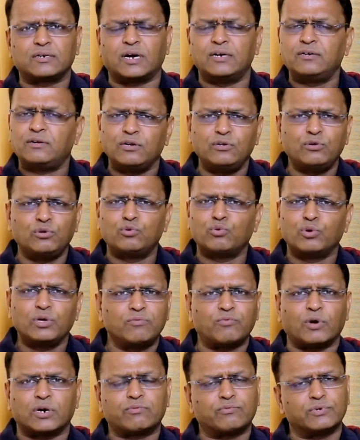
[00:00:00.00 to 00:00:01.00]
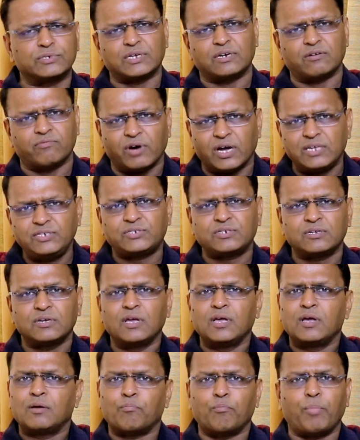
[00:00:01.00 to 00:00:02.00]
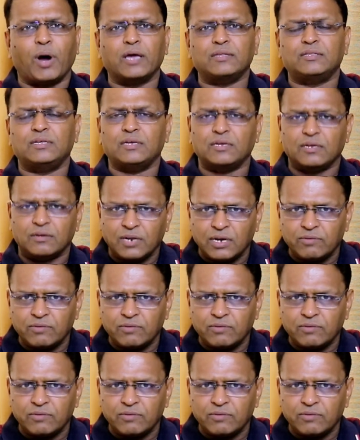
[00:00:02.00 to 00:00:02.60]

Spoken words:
Continue doing what was advised by the